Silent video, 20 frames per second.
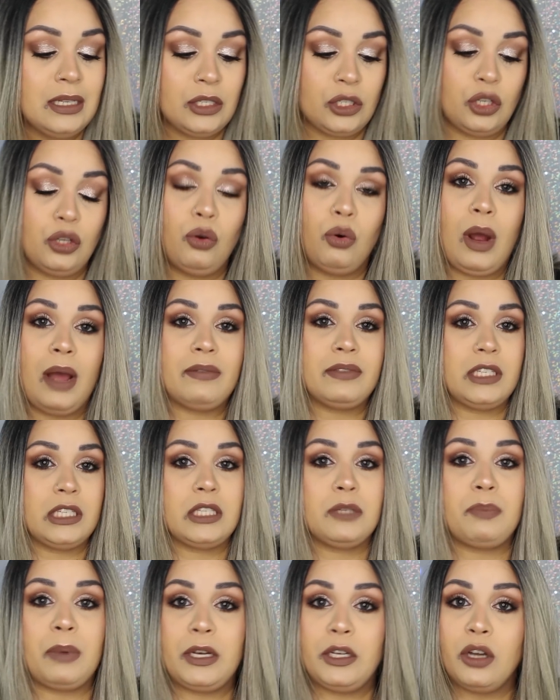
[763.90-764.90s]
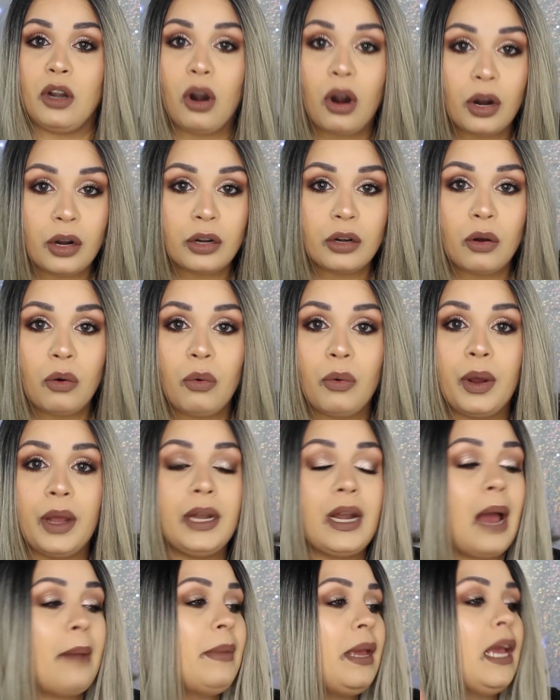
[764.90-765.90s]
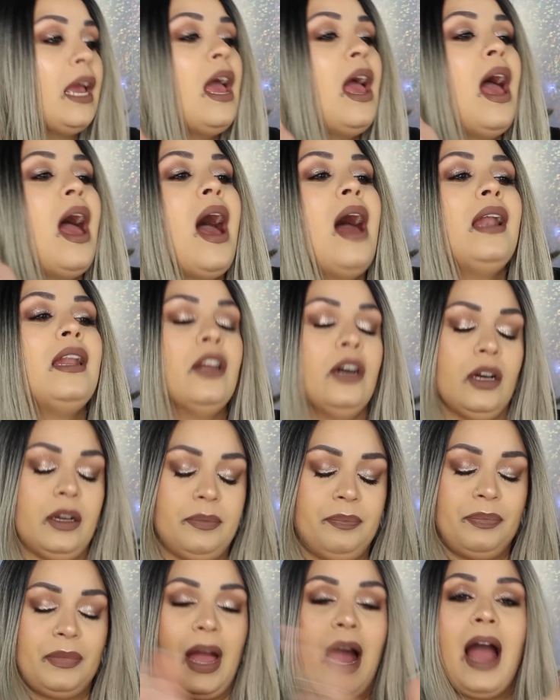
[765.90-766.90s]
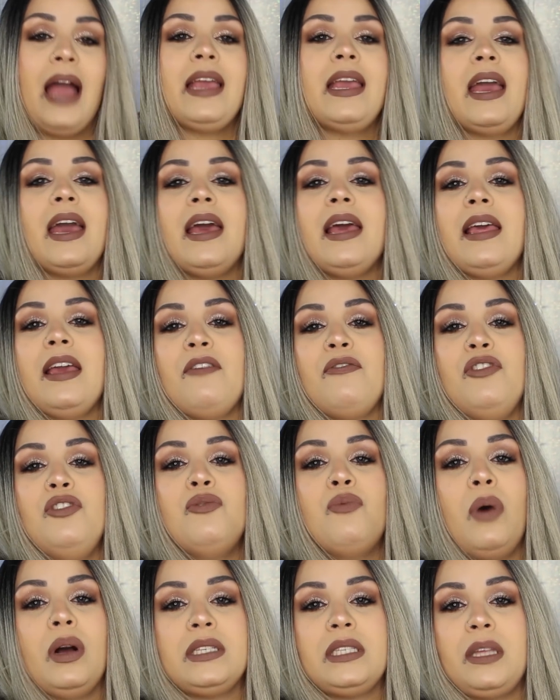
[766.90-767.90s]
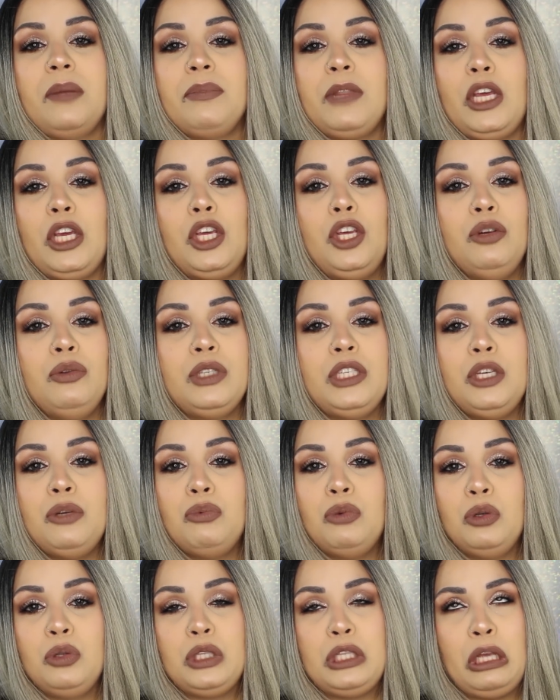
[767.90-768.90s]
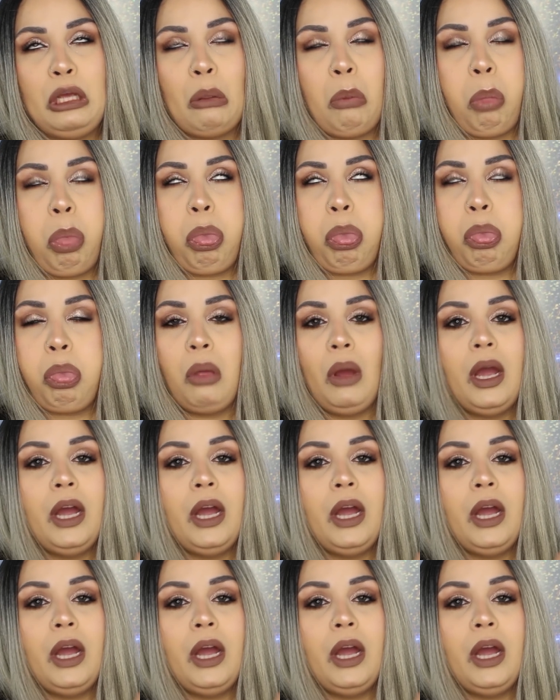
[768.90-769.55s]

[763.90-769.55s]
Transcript: So you don't have to spend your hard-earned coin. I mean, look, I get if you want something cutesy wootsy